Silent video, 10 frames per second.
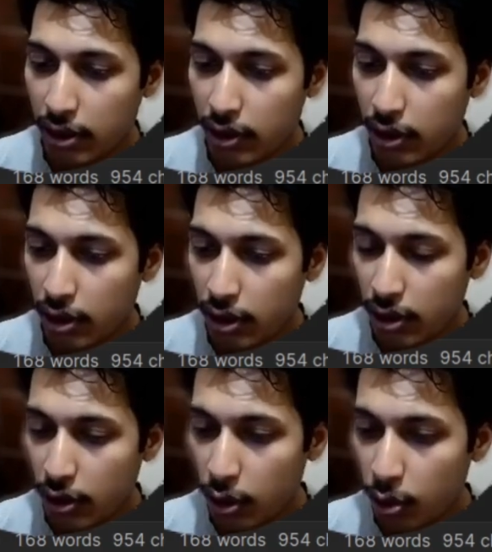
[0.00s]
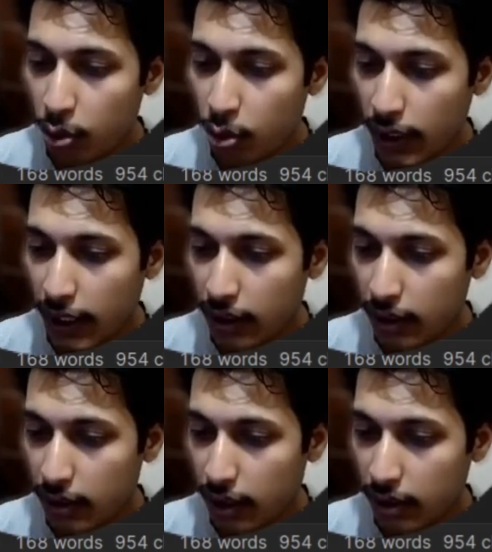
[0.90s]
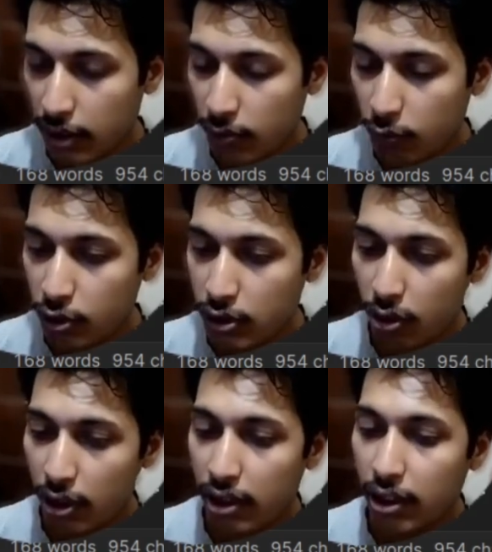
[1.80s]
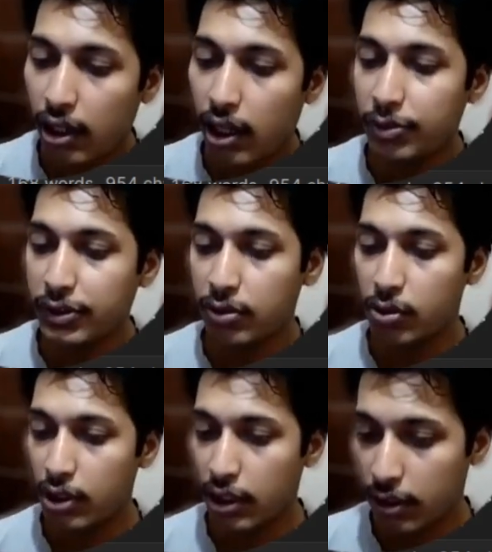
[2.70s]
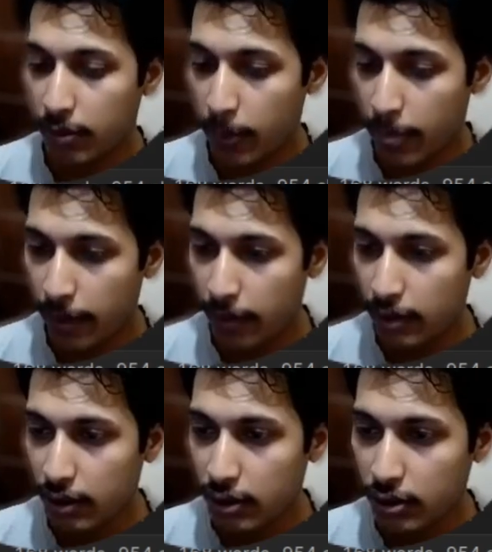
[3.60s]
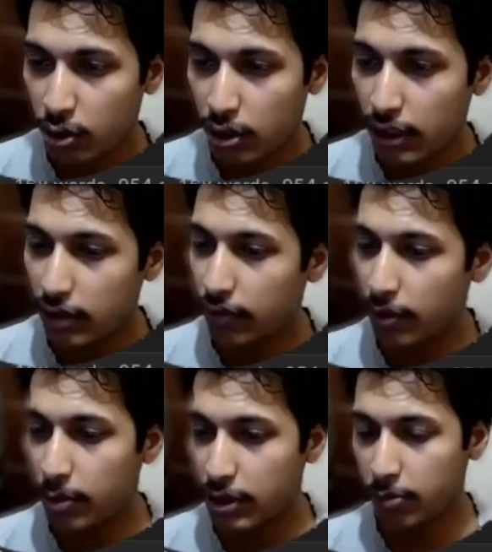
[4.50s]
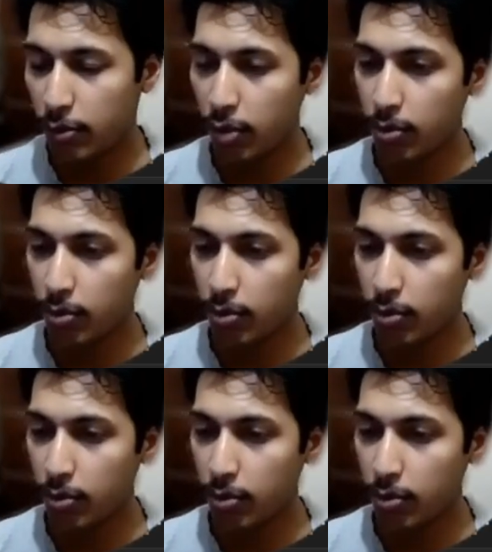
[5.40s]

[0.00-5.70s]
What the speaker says: 2, 10 and 9. Then who is the older? Ram is the older. So that is a very basic problem, I think.